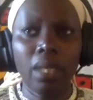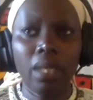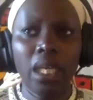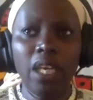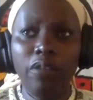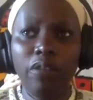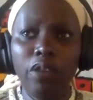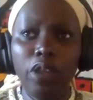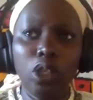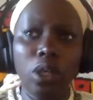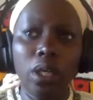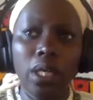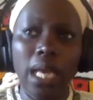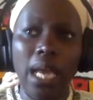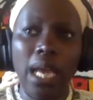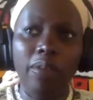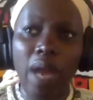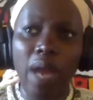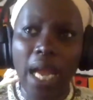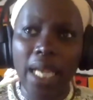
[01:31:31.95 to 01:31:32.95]
If you don't
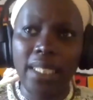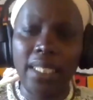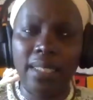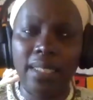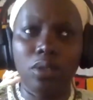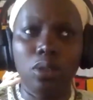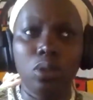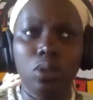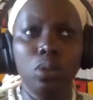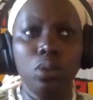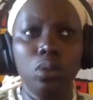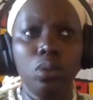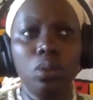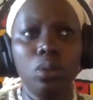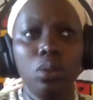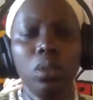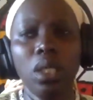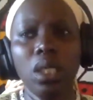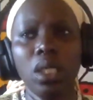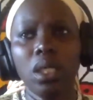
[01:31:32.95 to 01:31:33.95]
have access
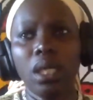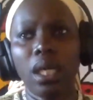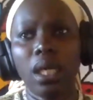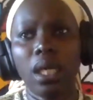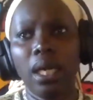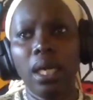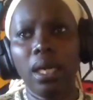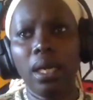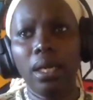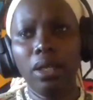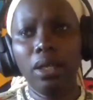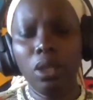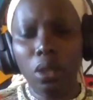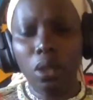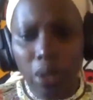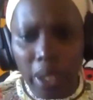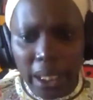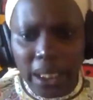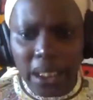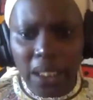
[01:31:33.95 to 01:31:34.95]
to,
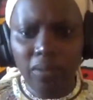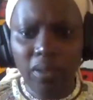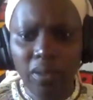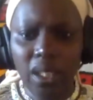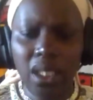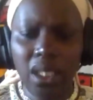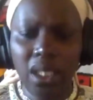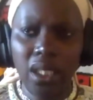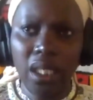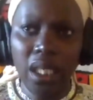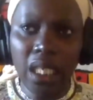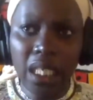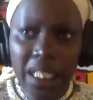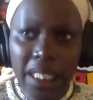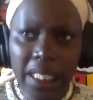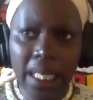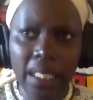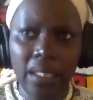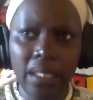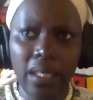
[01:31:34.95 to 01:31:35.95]
connectivity,
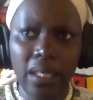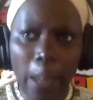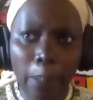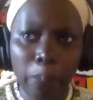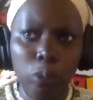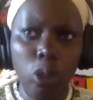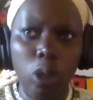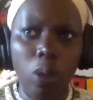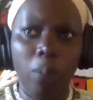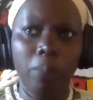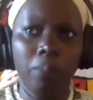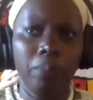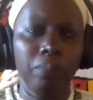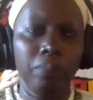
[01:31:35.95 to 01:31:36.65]
internet, laptop,